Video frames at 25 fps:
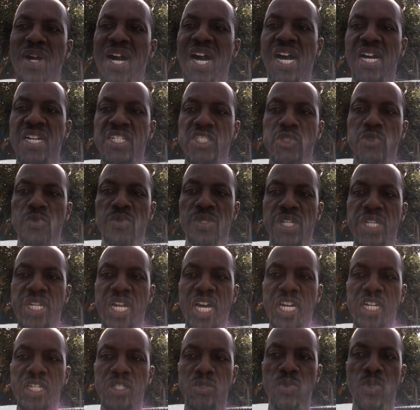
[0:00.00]
pass during the
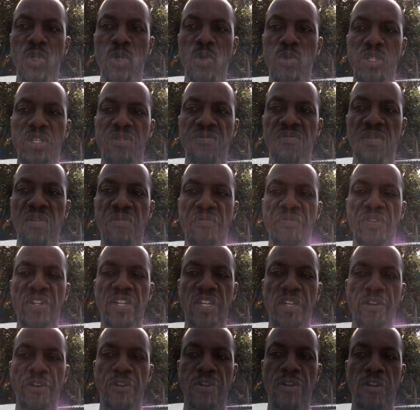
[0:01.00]
night without even a
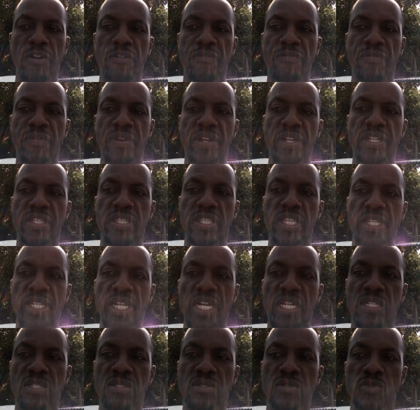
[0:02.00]
flickering of
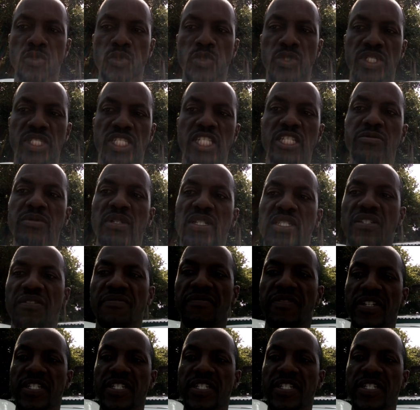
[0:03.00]
anything that seems as